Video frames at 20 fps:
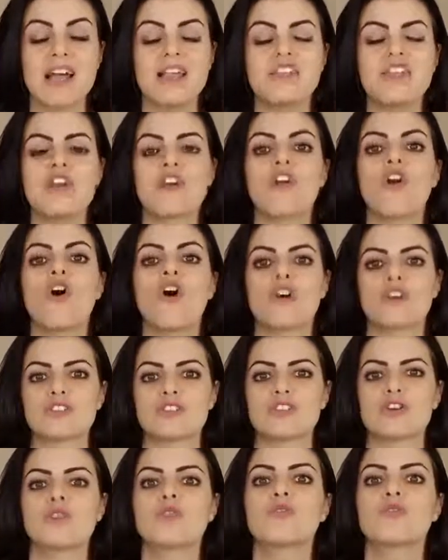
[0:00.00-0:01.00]
and they're
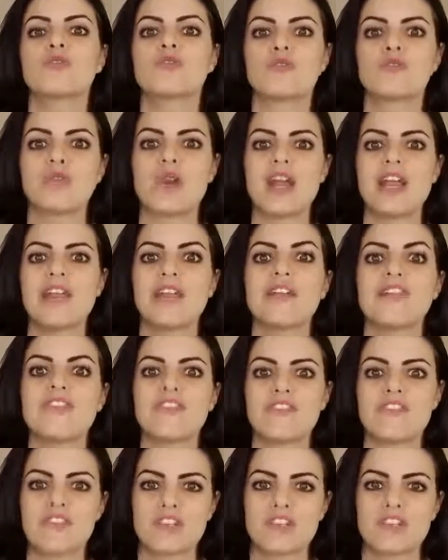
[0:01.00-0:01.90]
also great